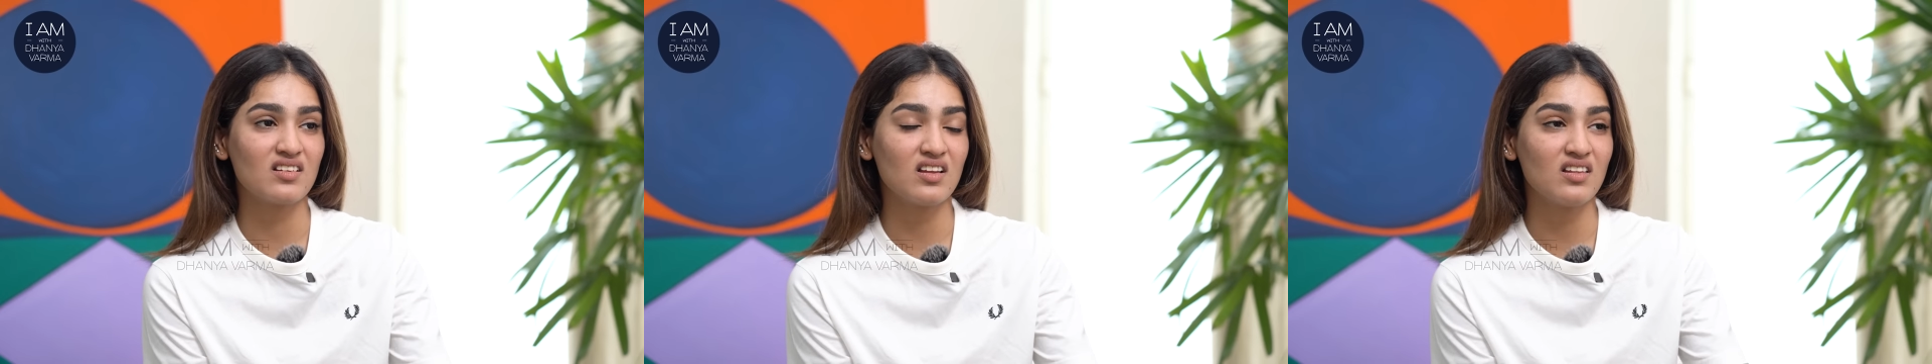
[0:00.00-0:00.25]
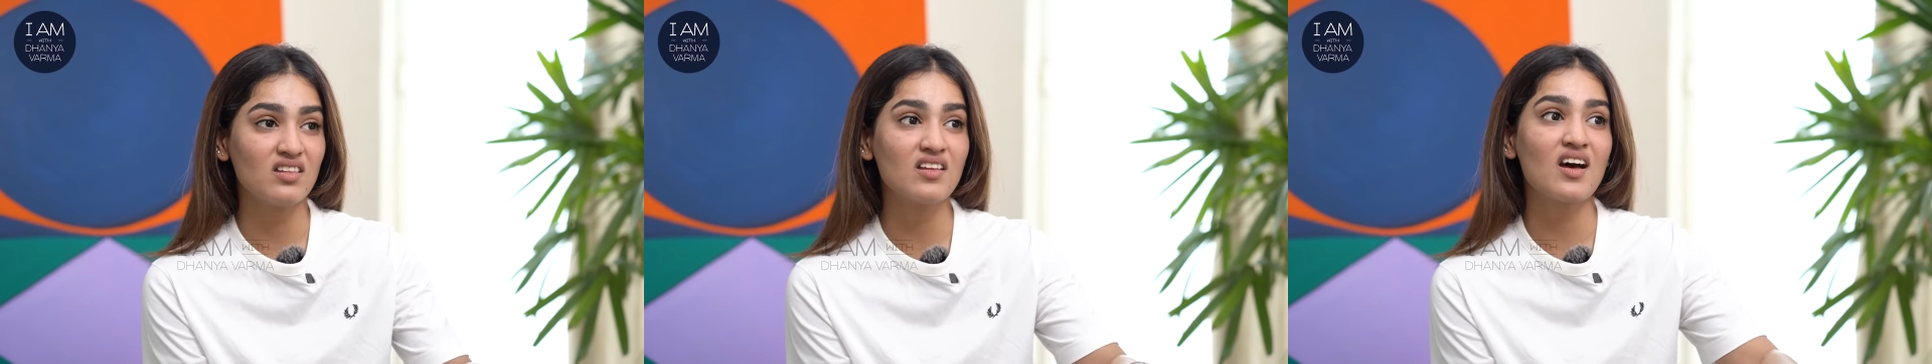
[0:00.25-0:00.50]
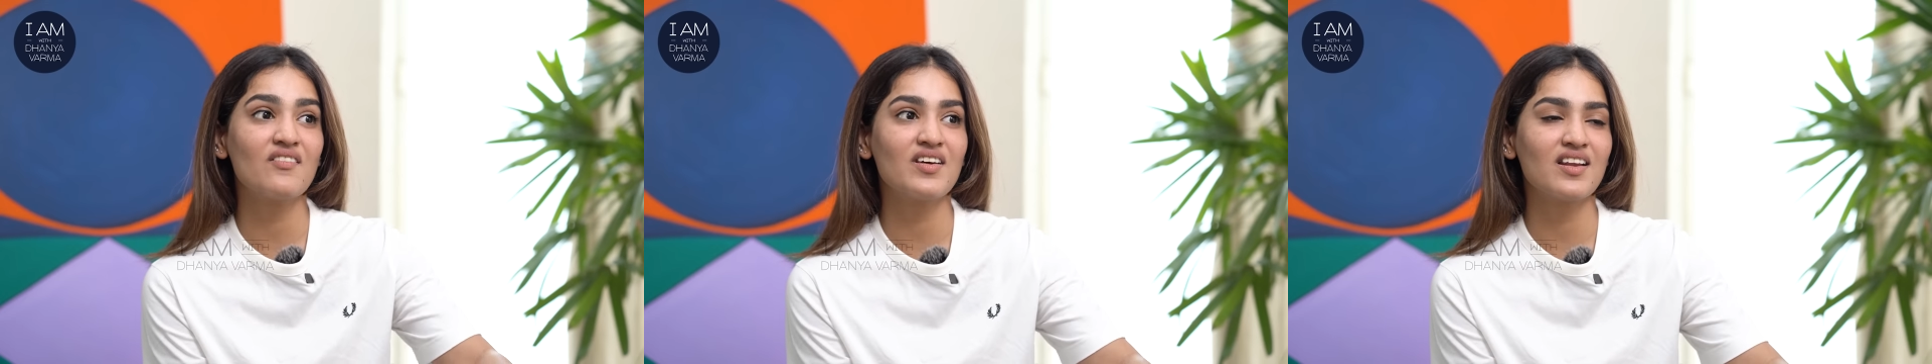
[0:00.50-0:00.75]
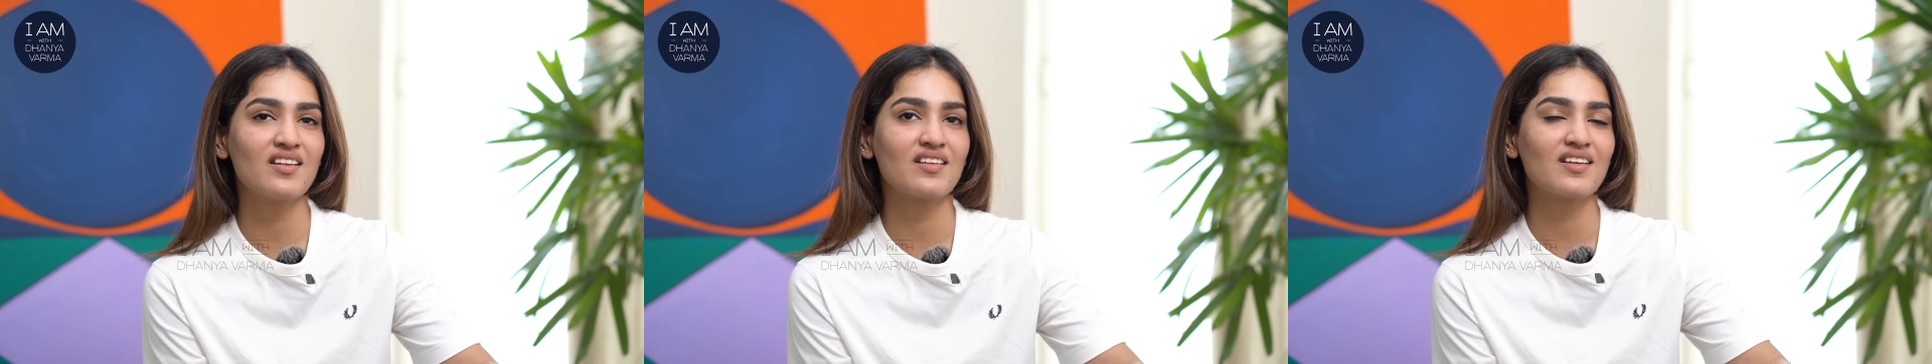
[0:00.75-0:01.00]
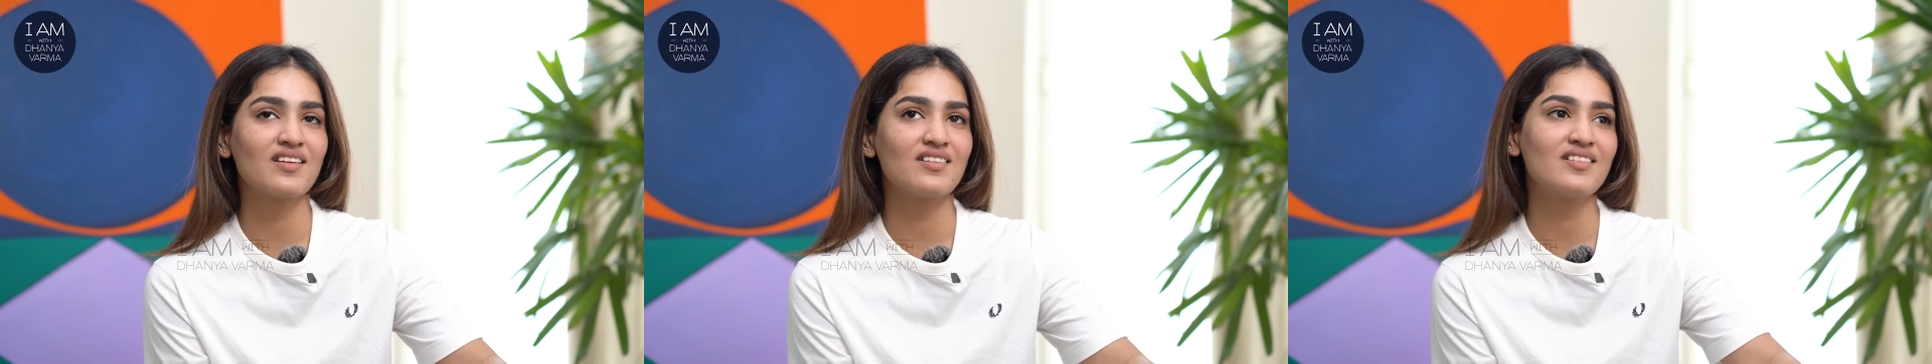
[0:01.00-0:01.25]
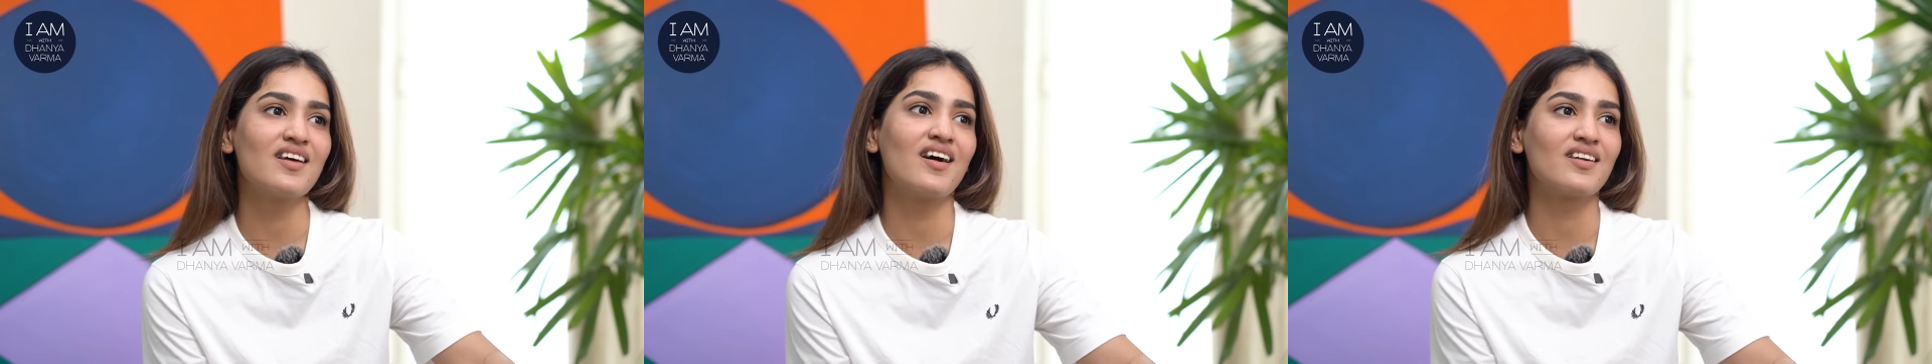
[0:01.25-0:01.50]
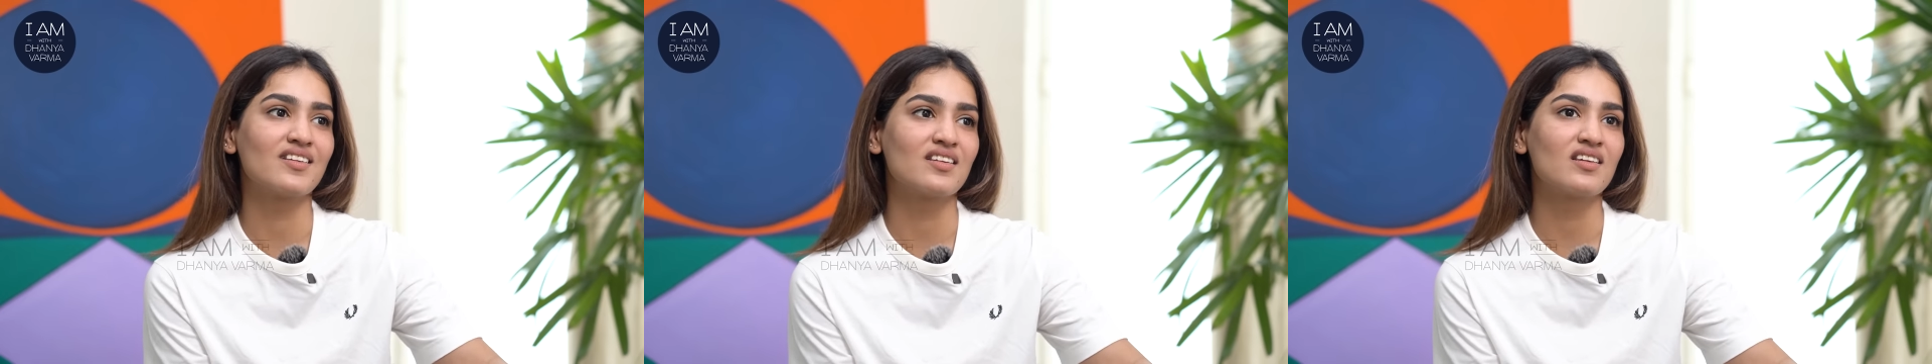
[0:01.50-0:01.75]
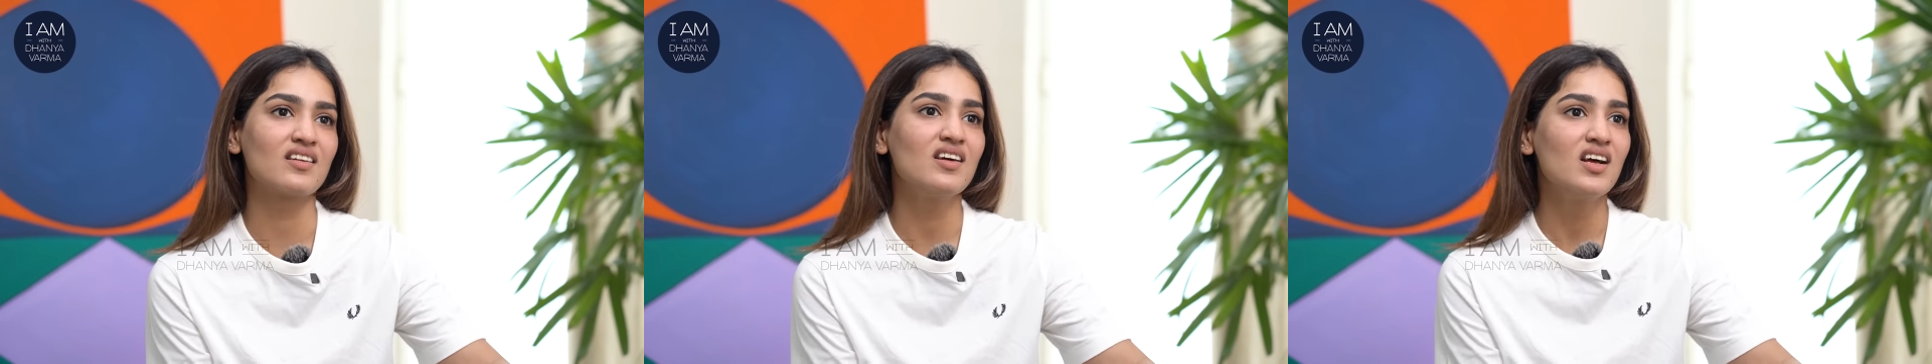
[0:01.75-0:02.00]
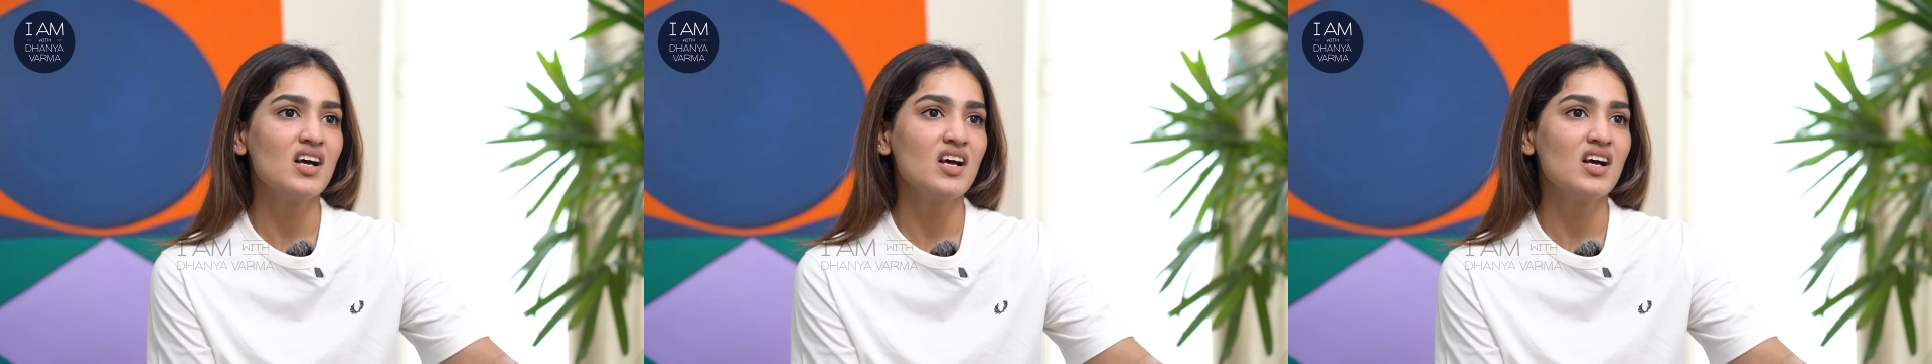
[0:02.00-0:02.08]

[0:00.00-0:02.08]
inna avan enna endaanennulla.